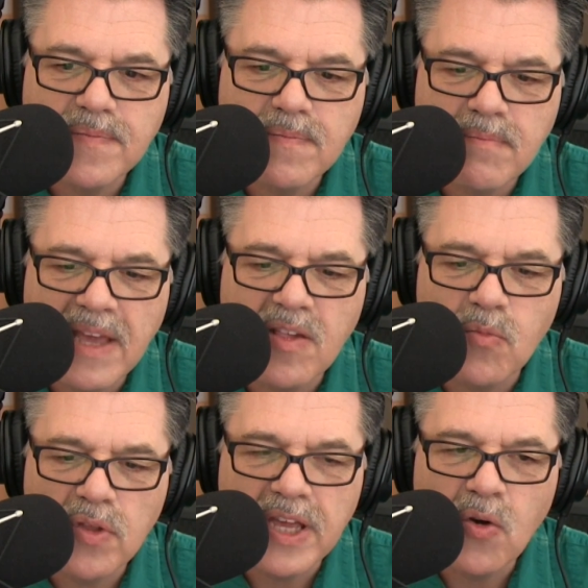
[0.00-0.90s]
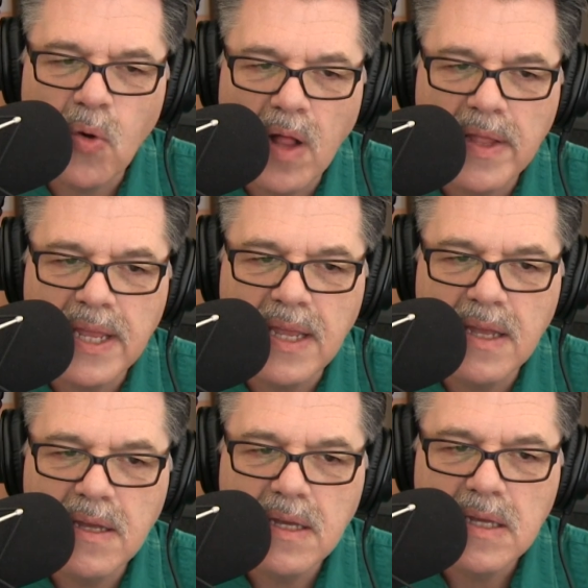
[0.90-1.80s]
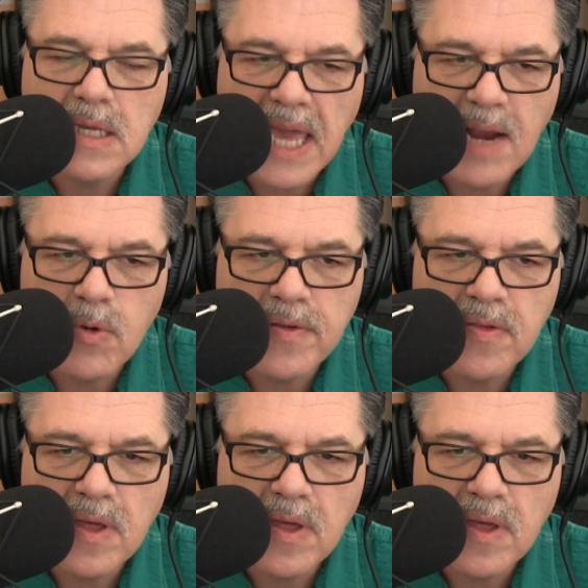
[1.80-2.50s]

makes some really quality cameras.